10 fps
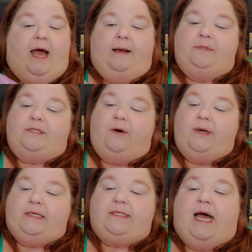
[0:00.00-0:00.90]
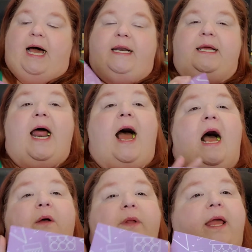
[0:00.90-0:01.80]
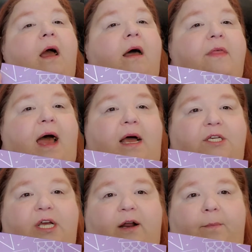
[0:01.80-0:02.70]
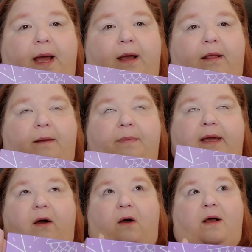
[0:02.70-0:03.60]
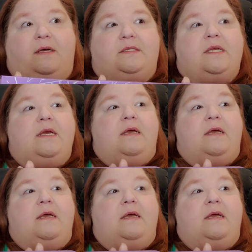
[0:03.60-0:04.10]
I'm so excited. I only got the eyeshadow palette because